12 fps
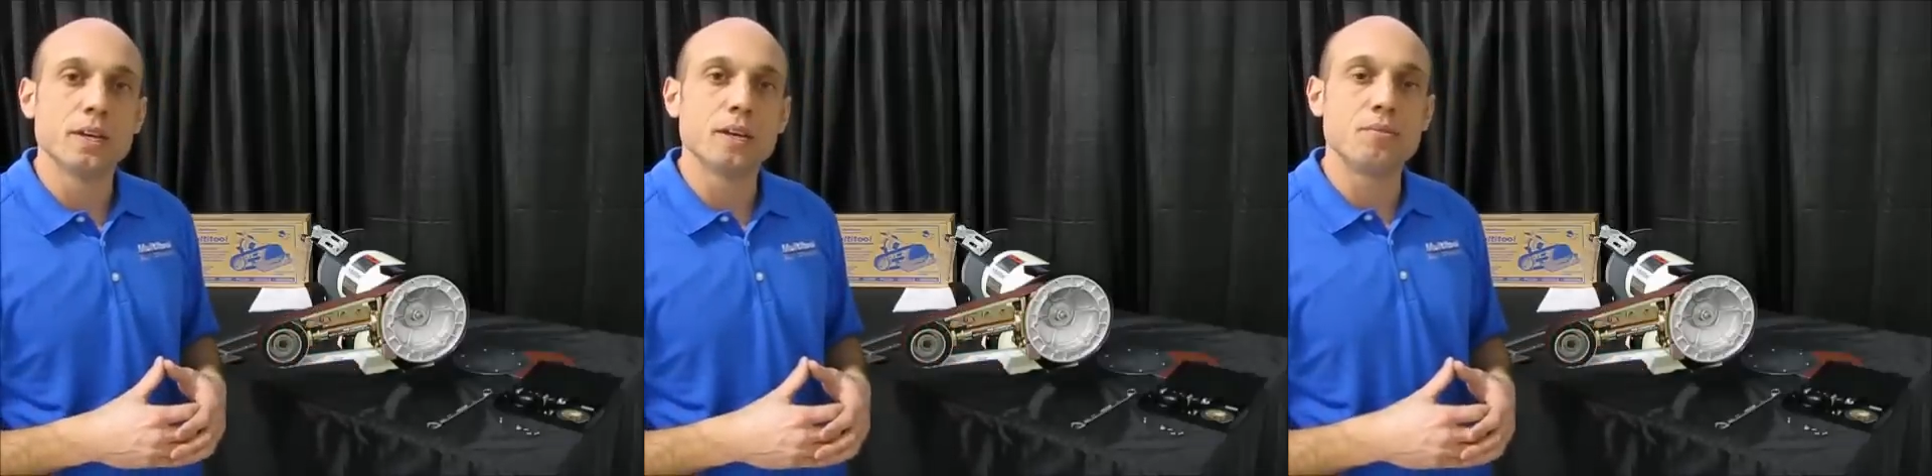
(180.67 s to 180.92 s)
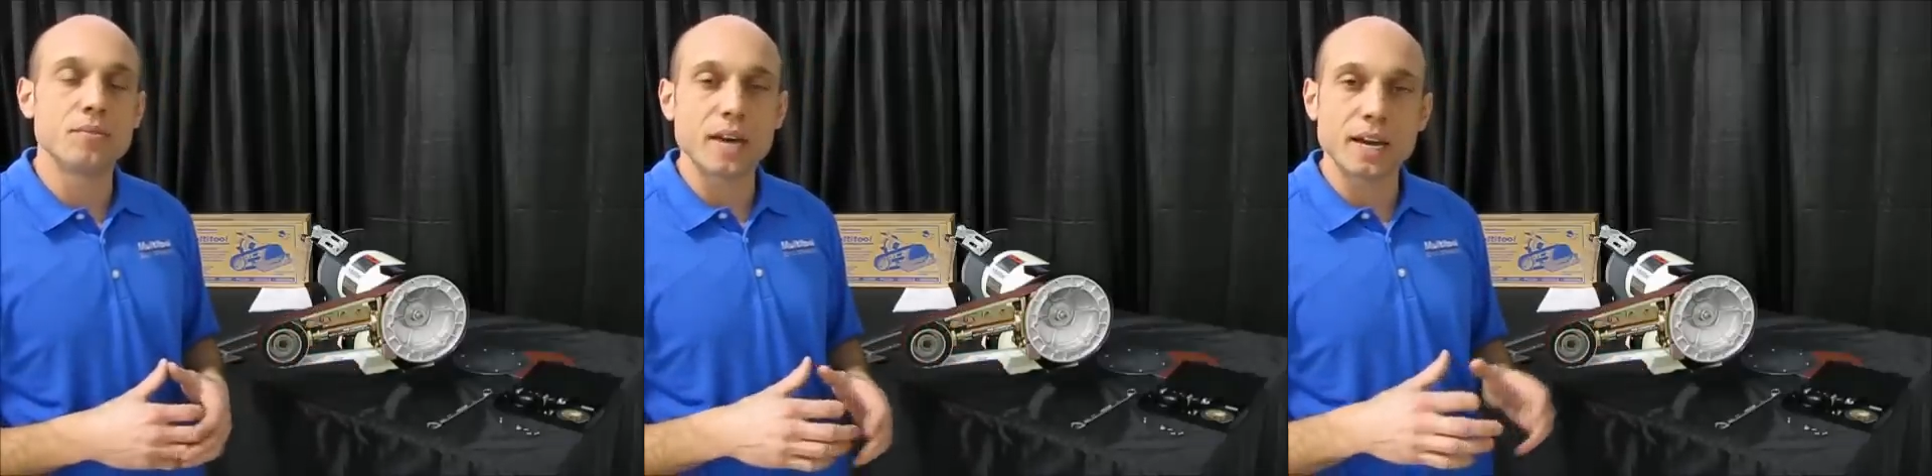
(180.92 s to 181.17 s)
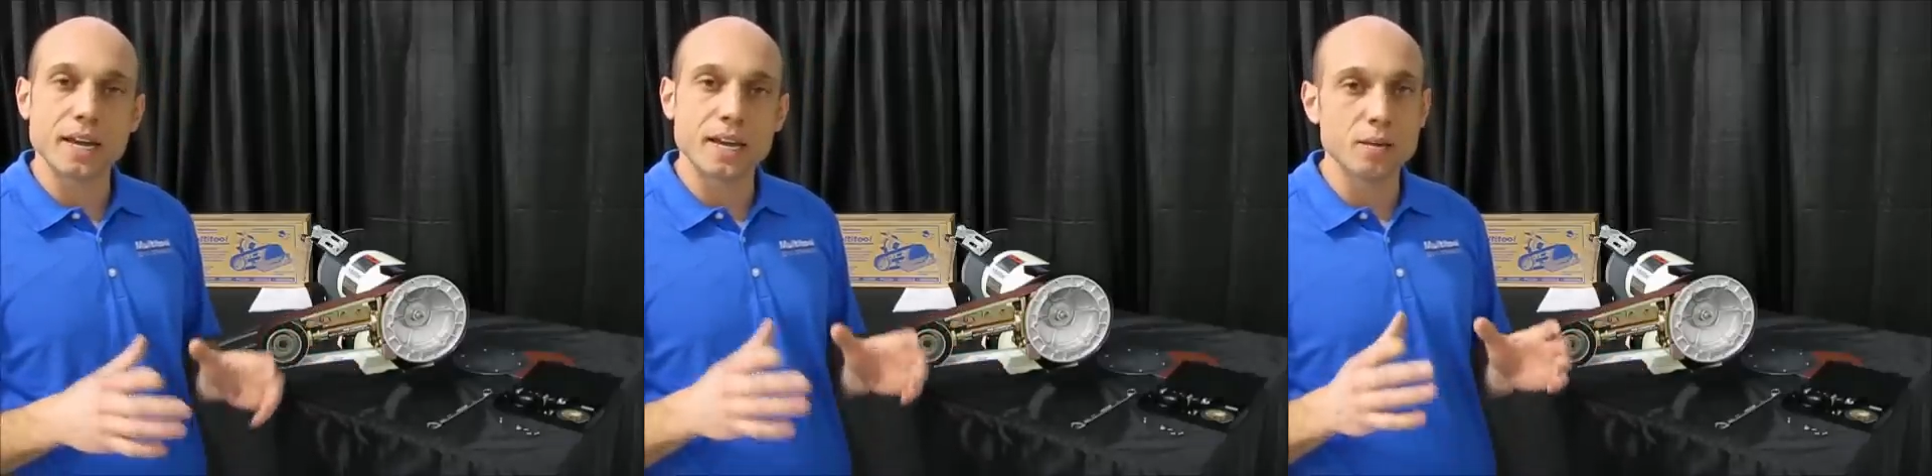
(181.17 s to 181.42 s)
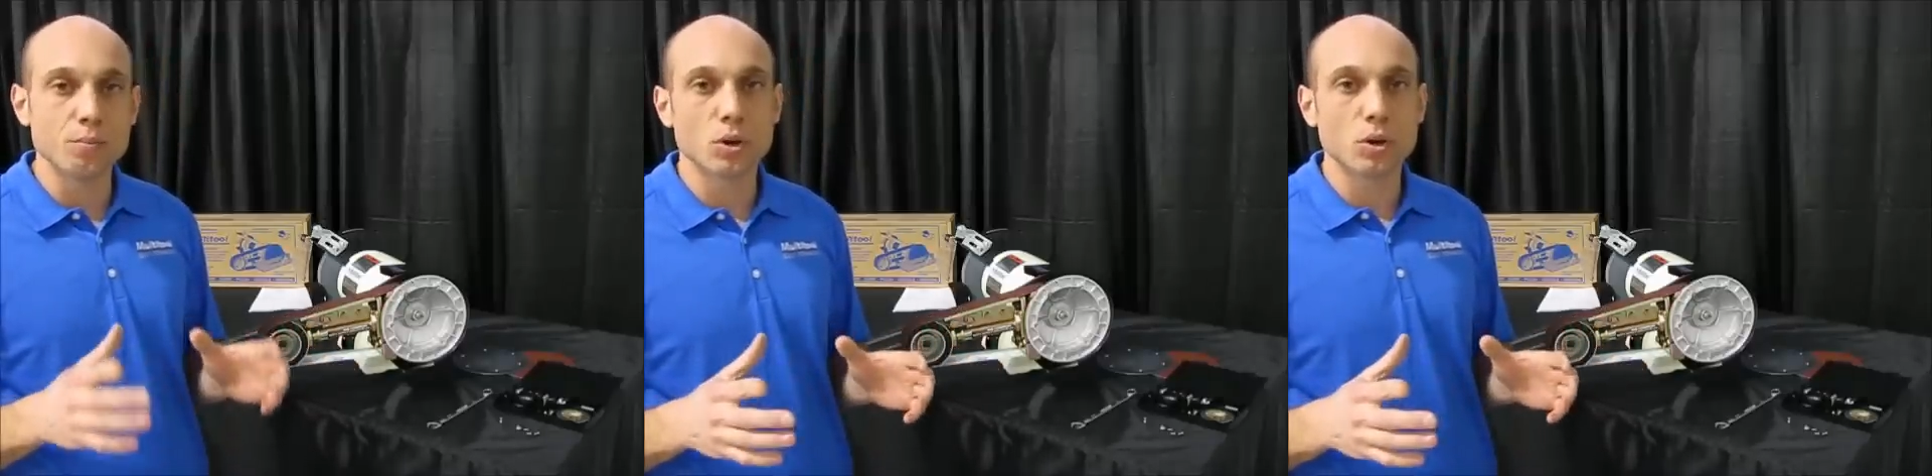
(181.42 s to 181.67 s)
If you've got
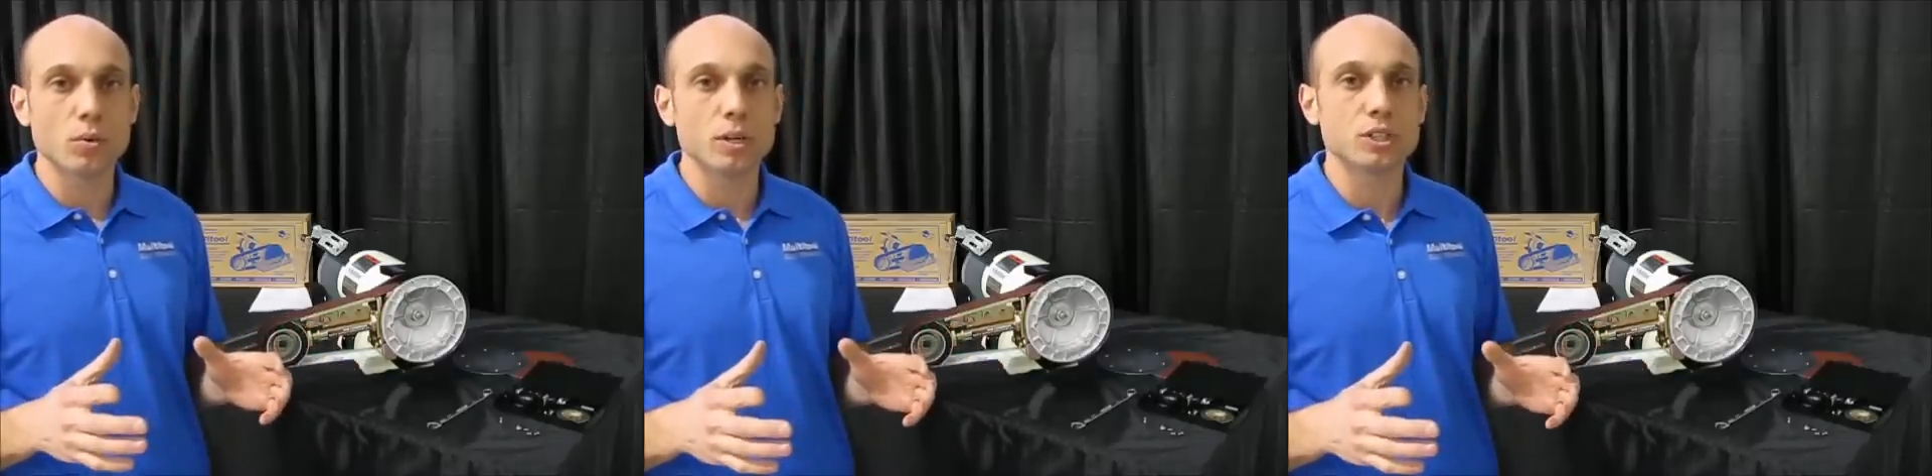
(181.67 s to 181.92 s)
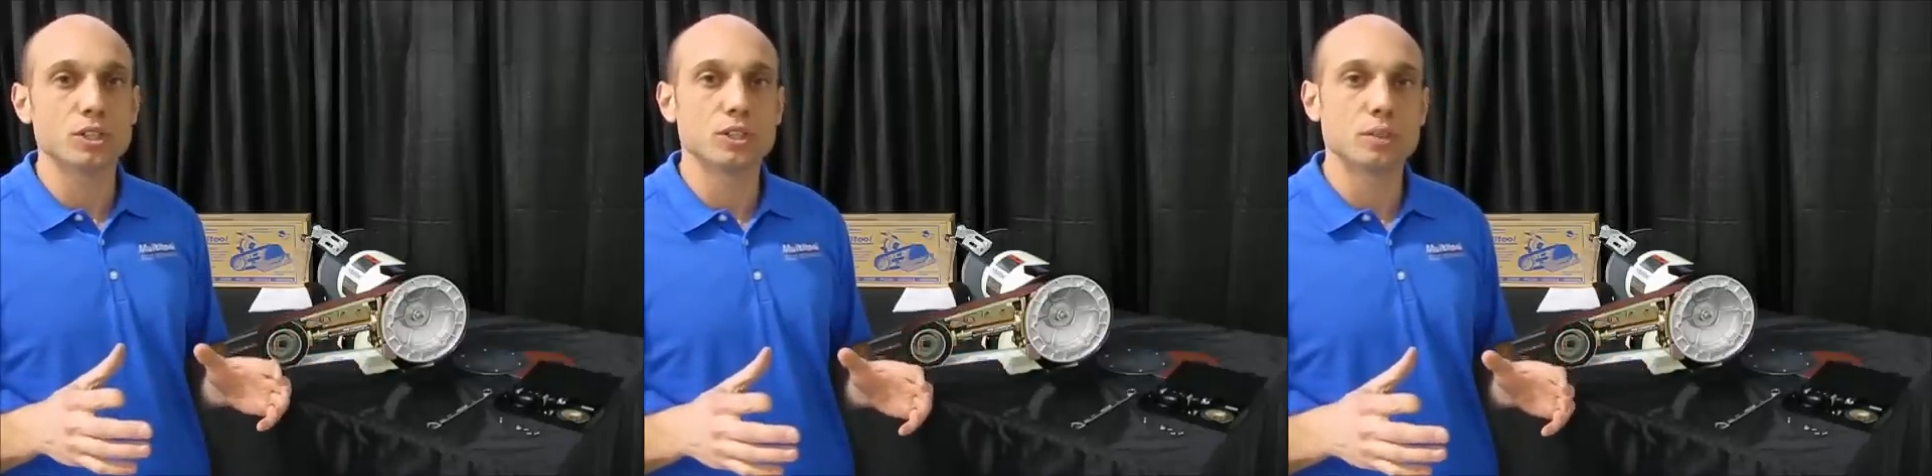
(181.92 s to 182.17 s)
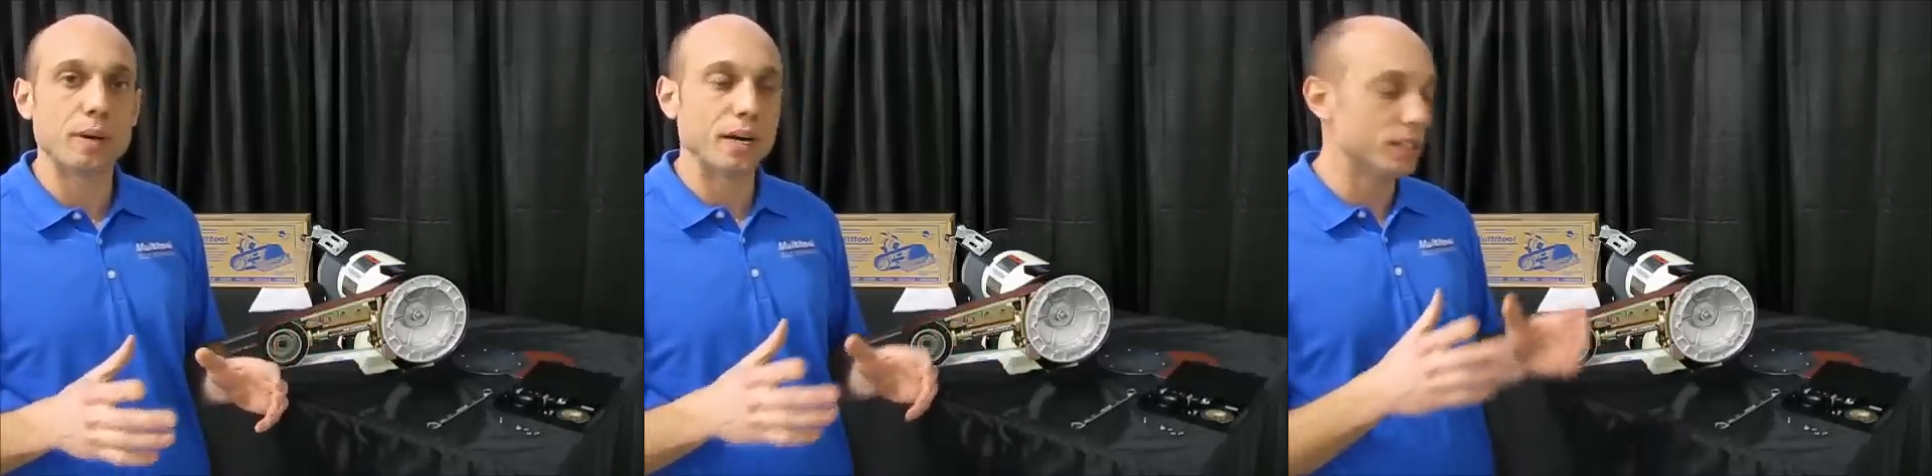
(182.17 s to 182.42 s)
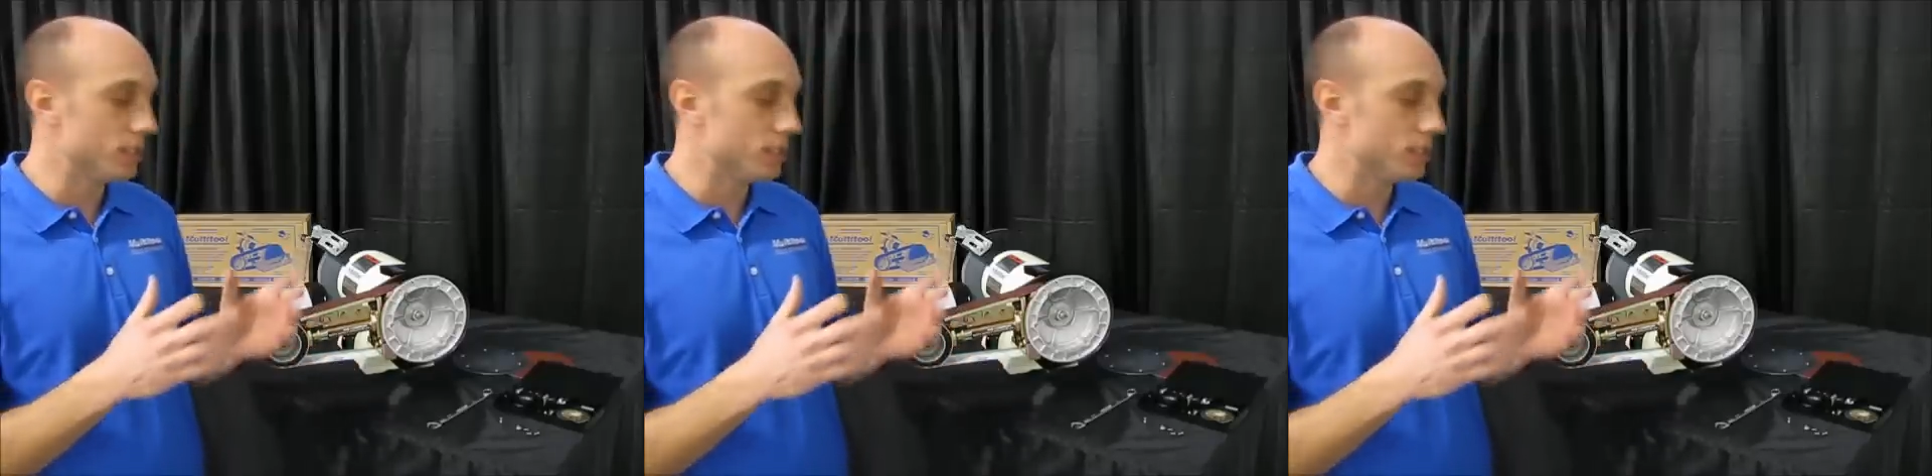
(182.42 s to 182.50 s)
any more questions about